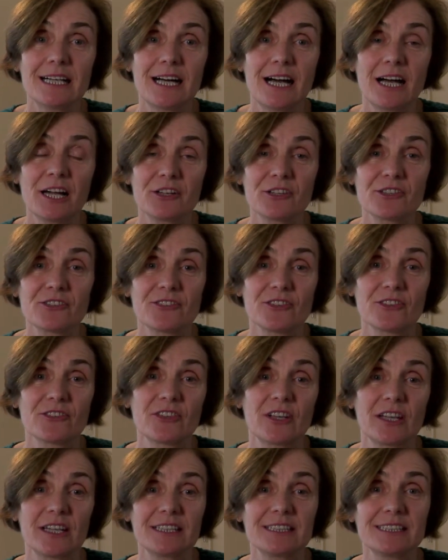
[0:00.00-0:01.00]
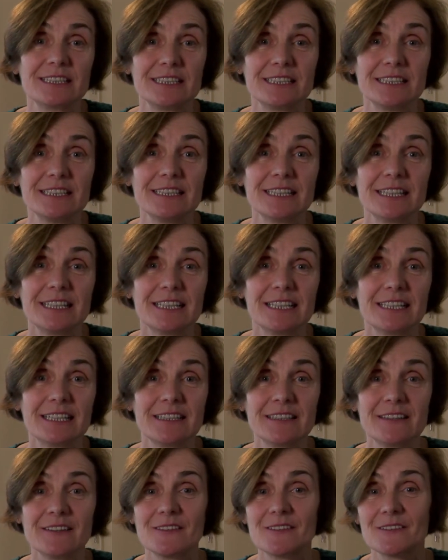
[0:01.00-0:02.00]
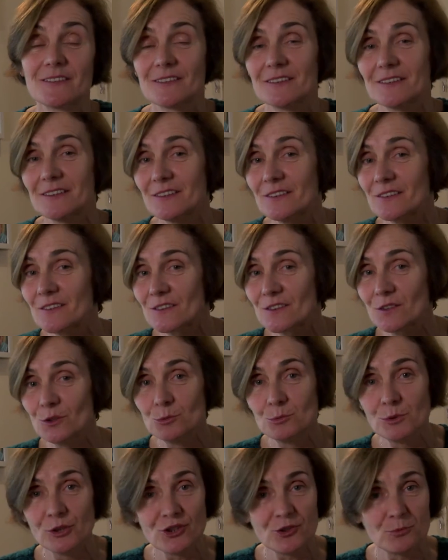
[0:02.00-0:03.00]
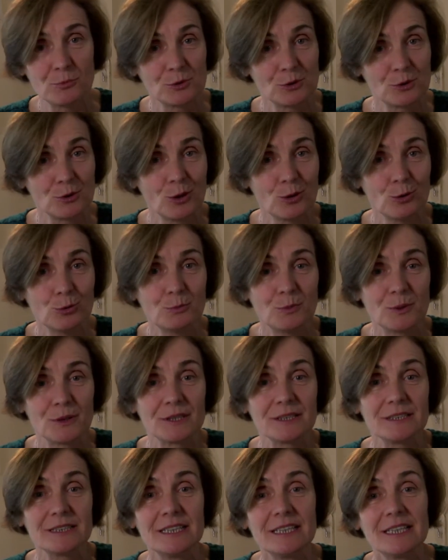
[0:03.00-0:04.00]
Irish society is so much more open,